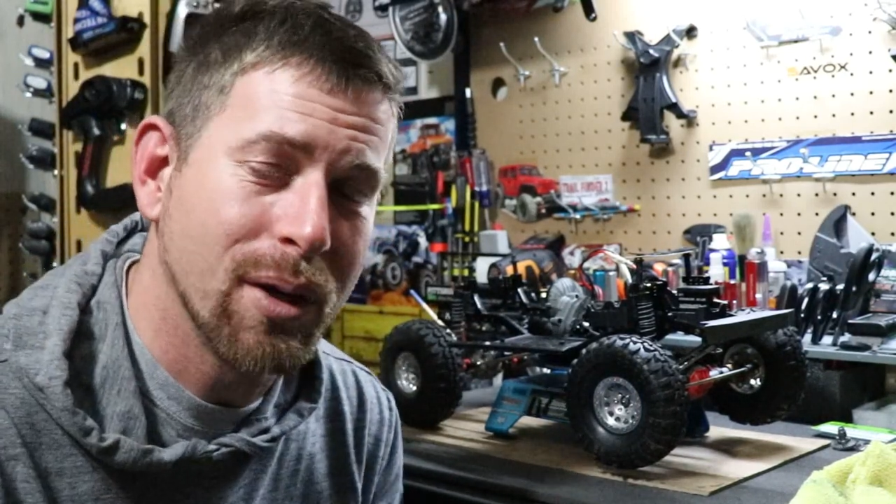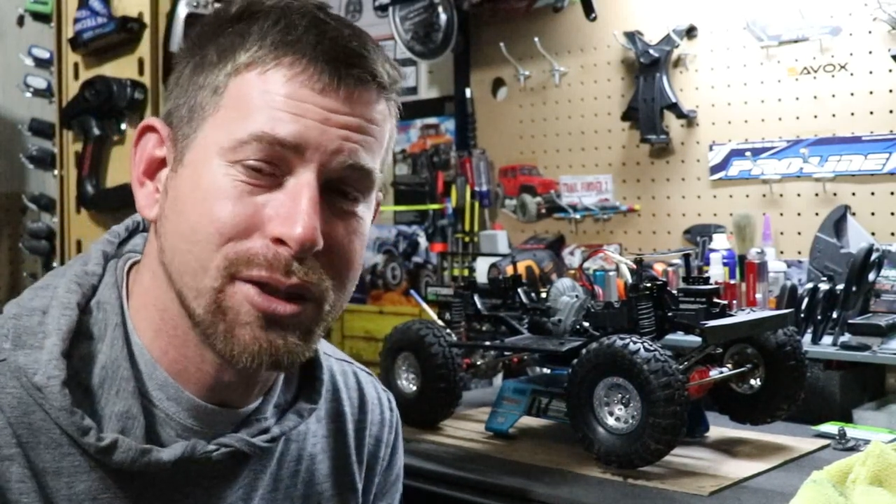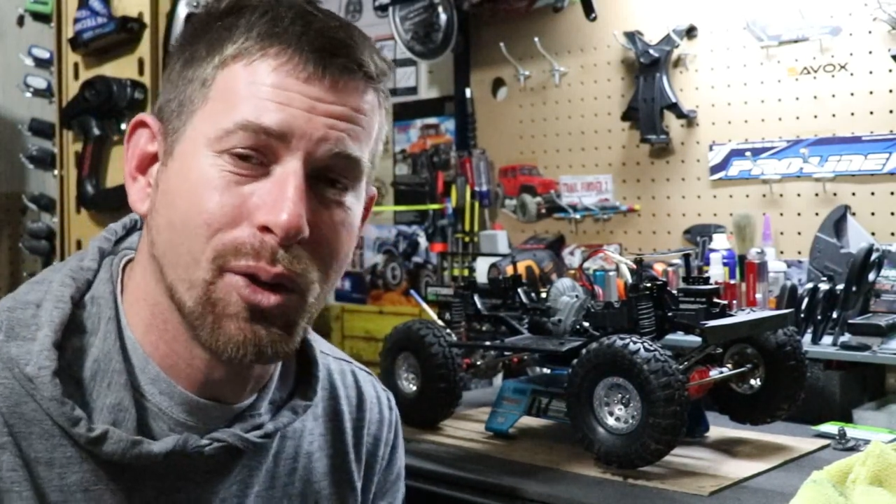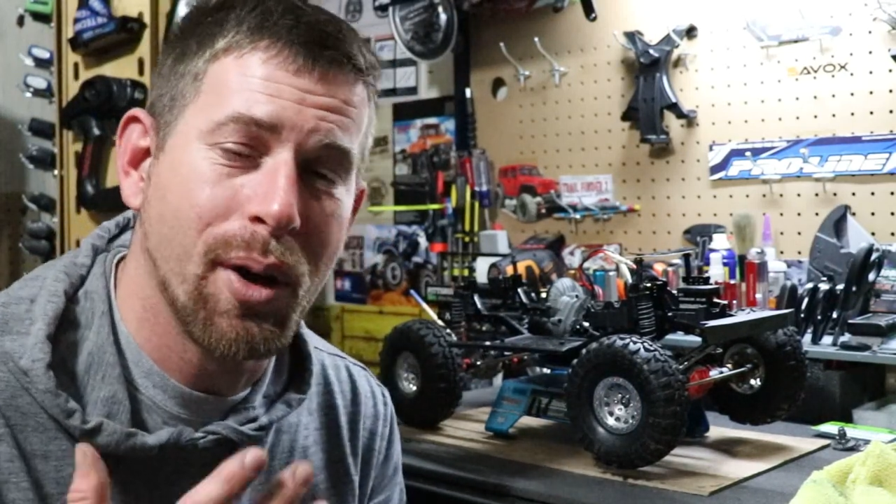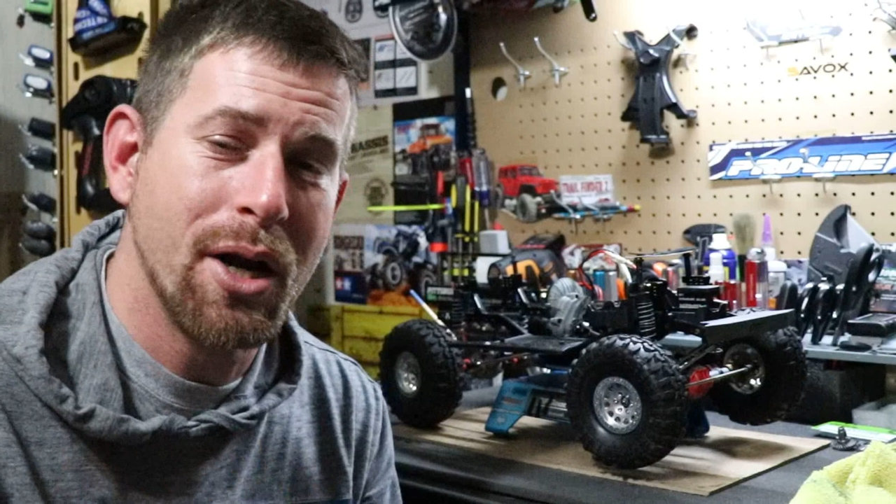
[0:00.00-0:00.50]

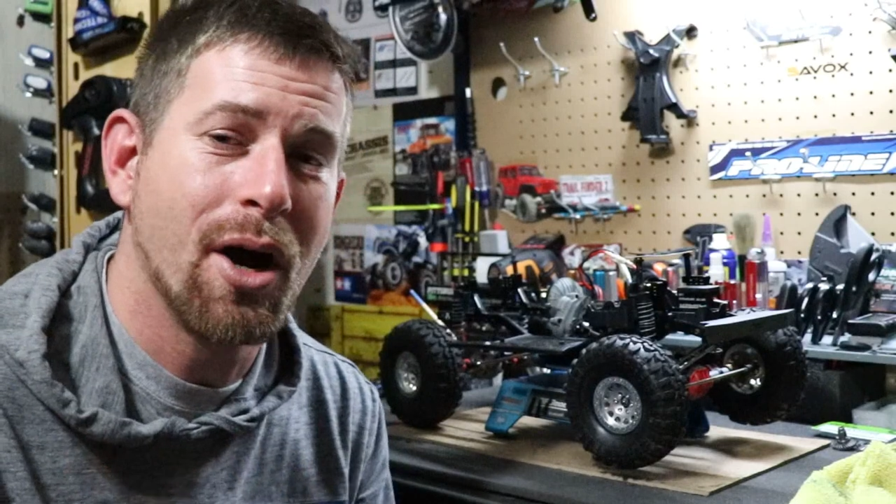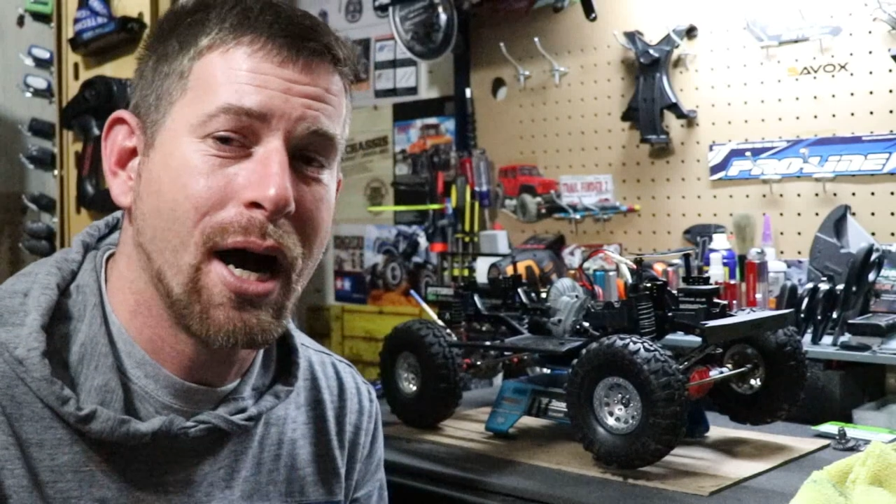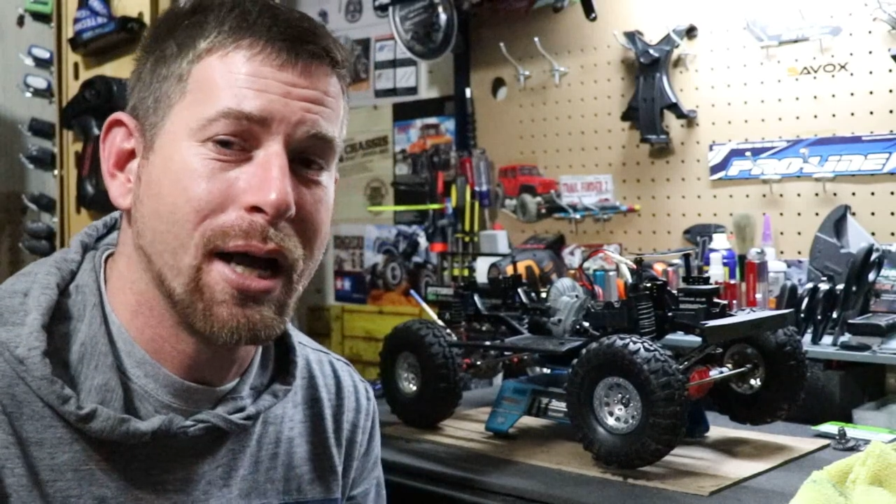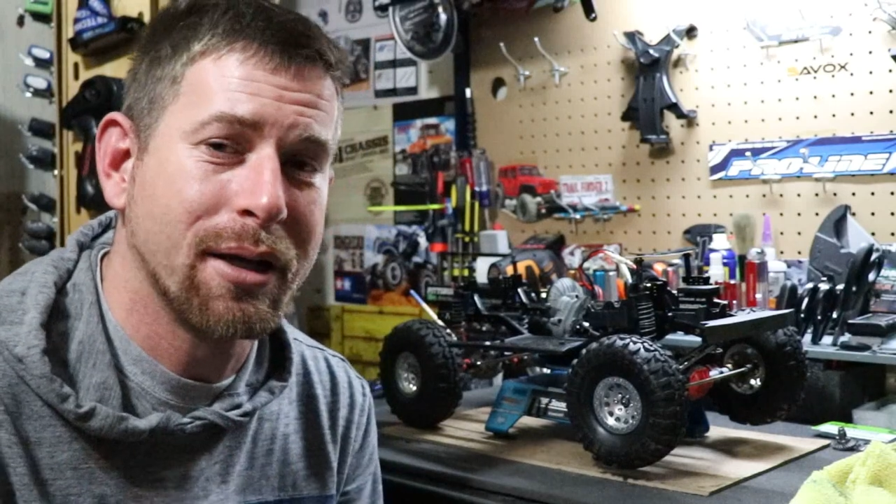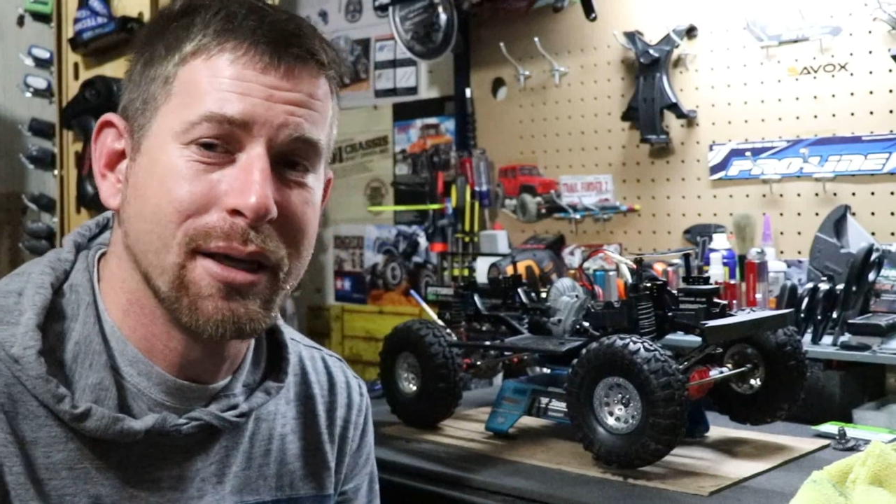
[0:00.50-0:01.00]
what's going
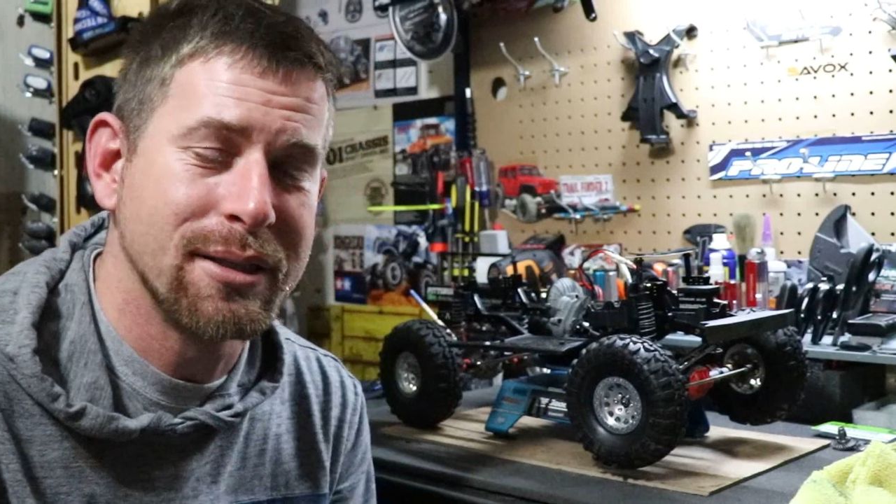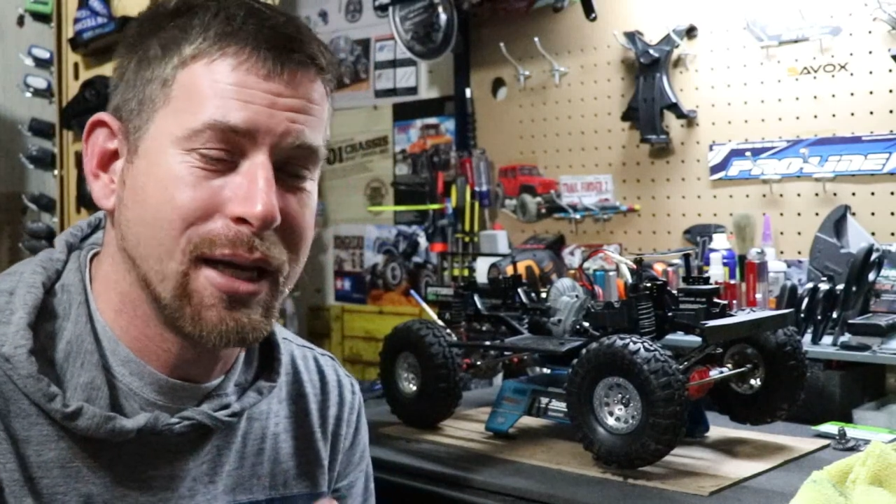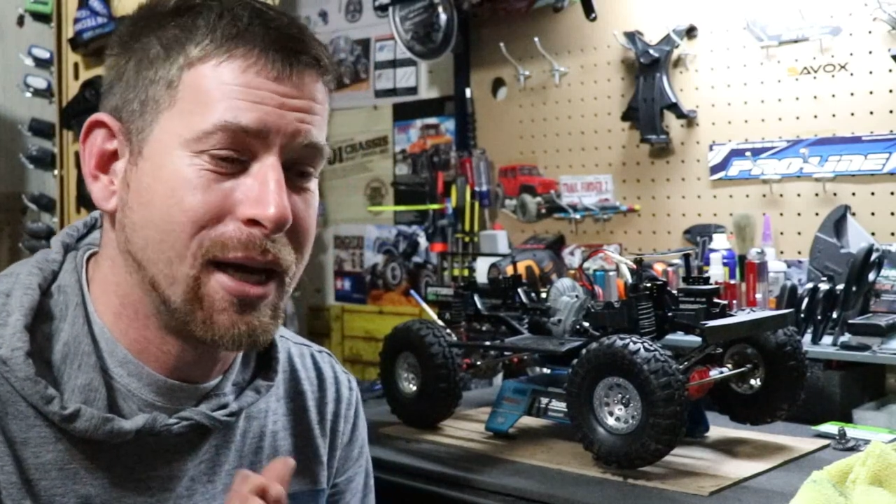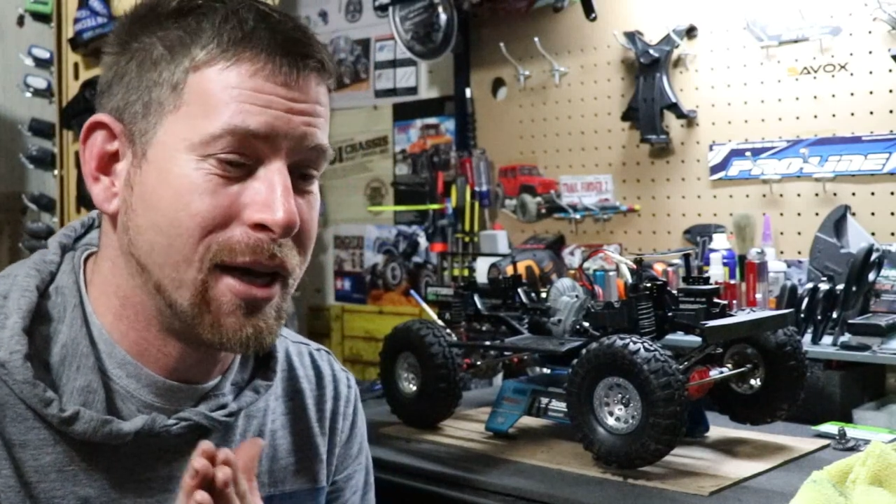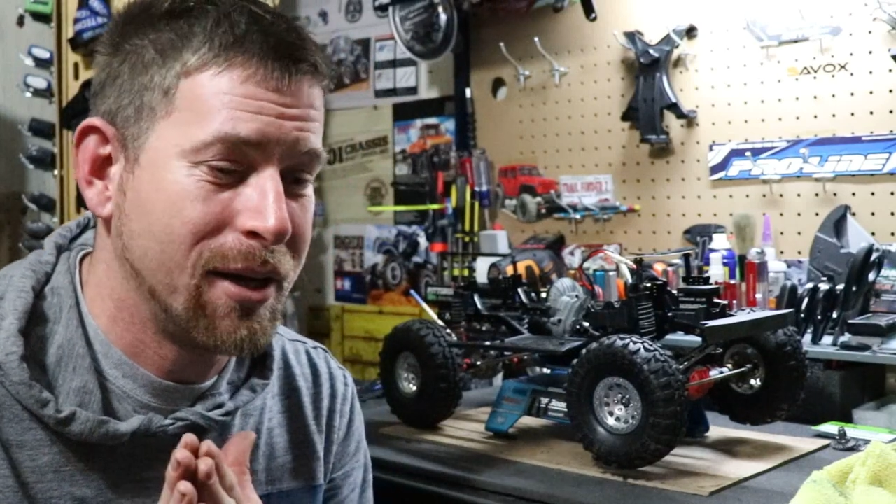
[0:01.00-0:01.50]
on because,
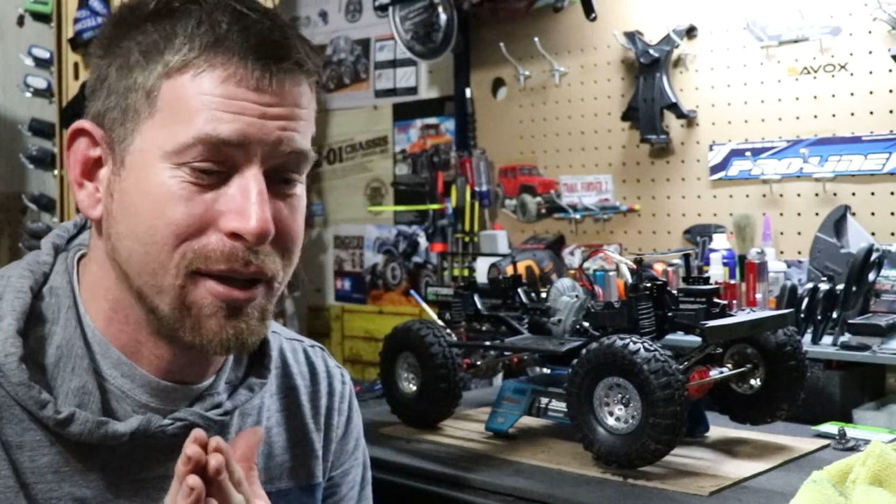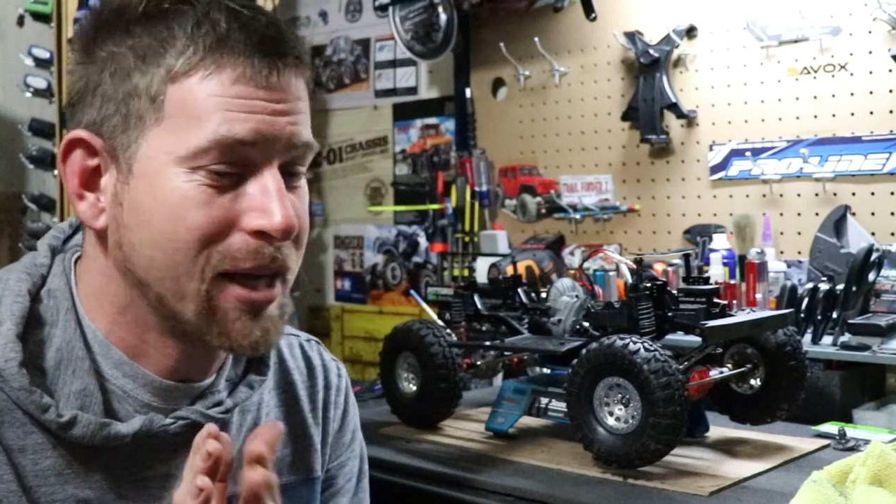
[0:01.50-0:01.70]
uh,